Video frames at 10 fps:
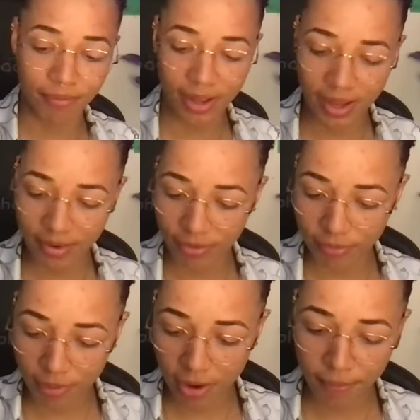right?
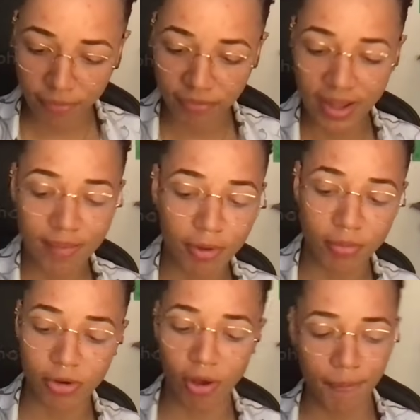Those purple flames
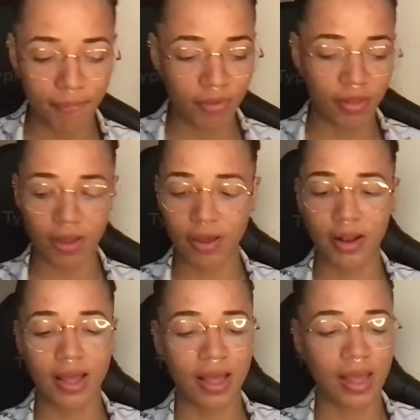on top of the
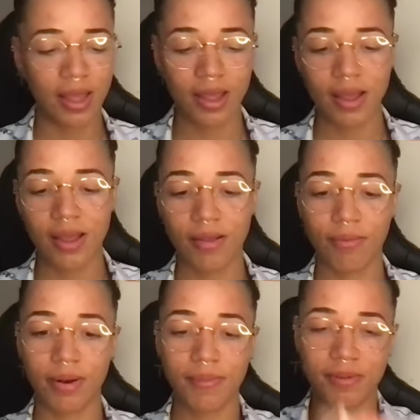third eye.
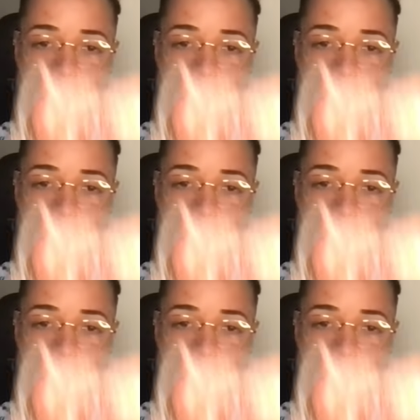That's what I'm